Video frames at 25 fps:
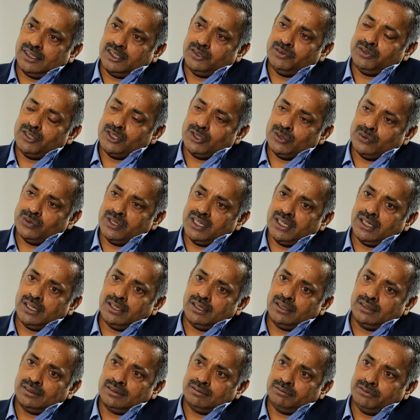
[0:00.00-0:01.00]
Even today,
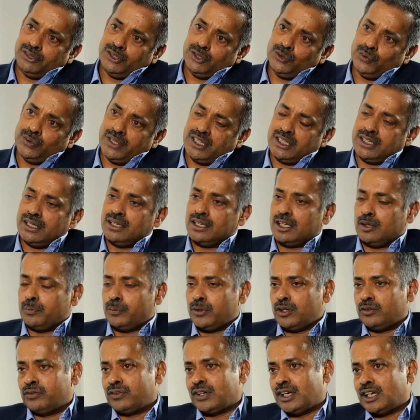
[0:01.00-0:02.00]
we do attend a
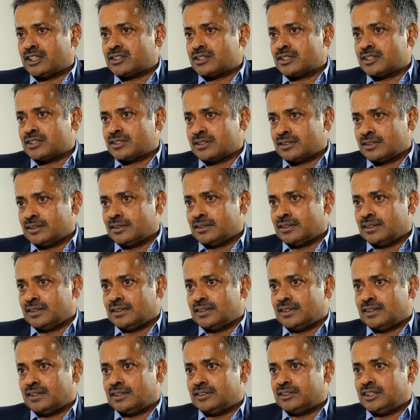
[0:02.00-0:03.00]
couple of classes.
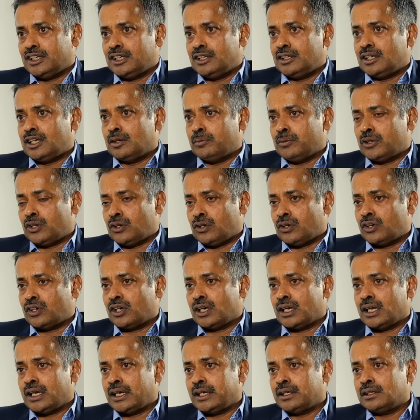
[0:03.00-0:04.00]
They come on
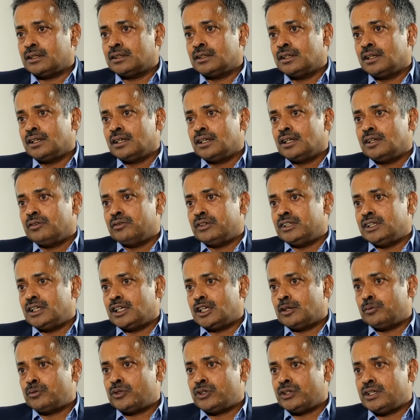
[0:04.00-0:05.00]
online. When they
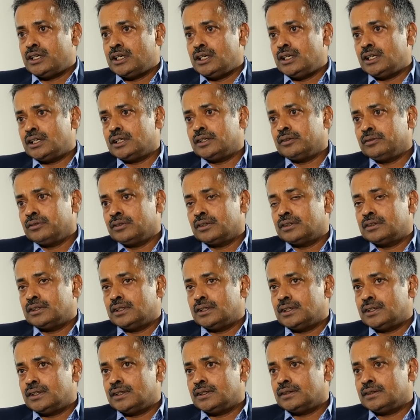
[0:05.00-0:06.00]
come to India, the